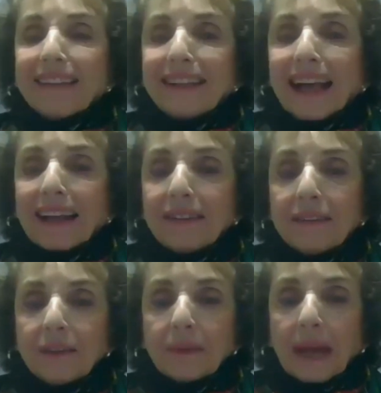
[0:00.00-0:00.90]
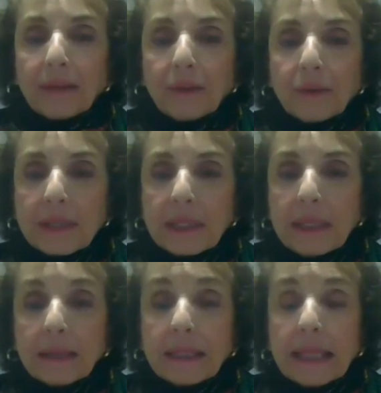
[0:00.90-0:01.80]
and and and you could
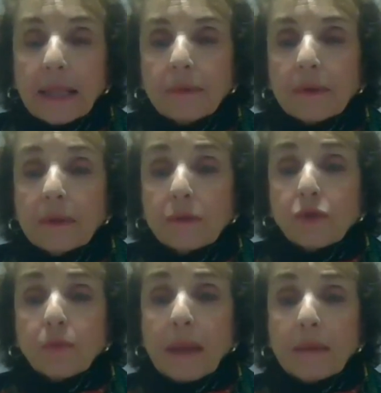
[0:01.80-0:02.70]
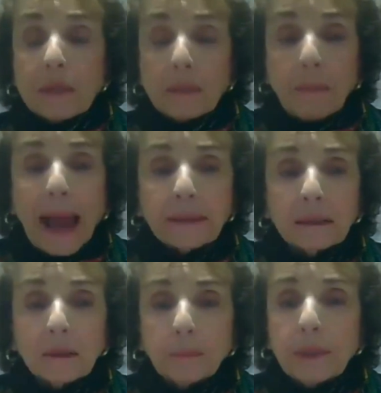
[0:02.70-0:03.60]
see at the end there's a tremendous
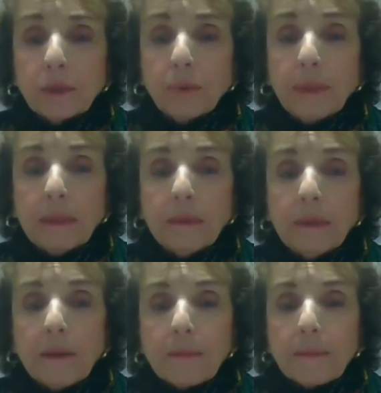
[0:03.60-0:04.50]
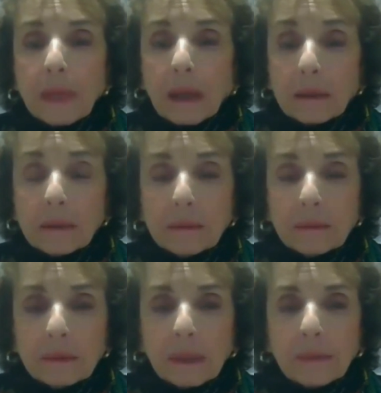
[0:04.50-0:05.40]
battle between uh,
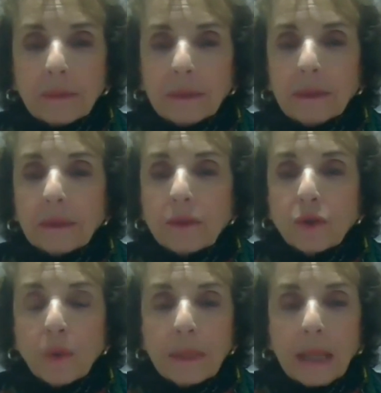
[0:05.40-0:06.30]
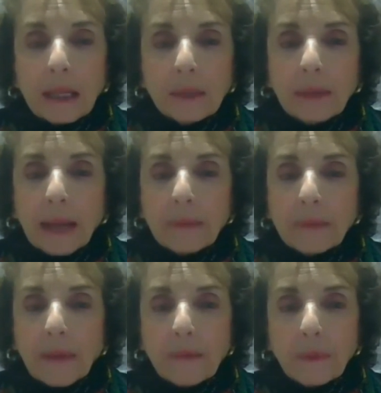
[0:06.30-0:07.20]
the exterminator
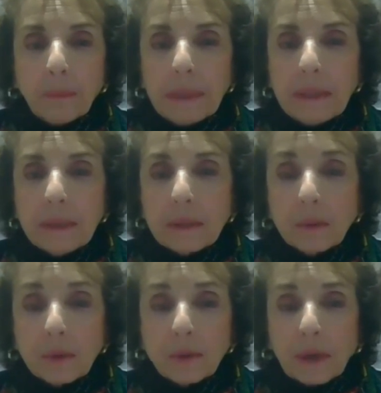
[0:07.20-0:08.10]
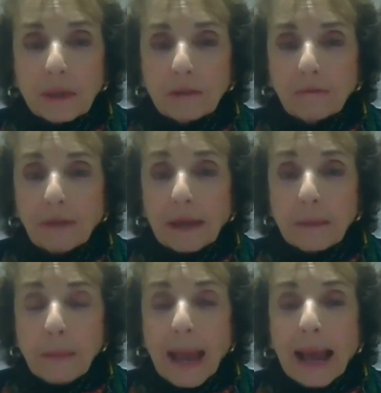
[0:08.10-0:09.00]
and, and the bees who are trying to
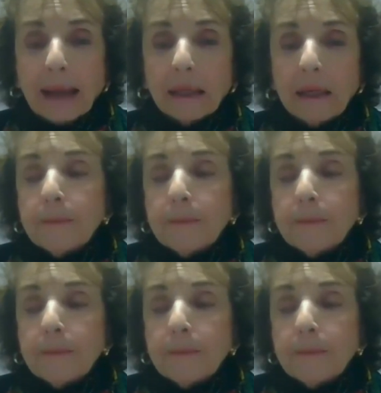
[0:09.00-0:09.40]
fight back.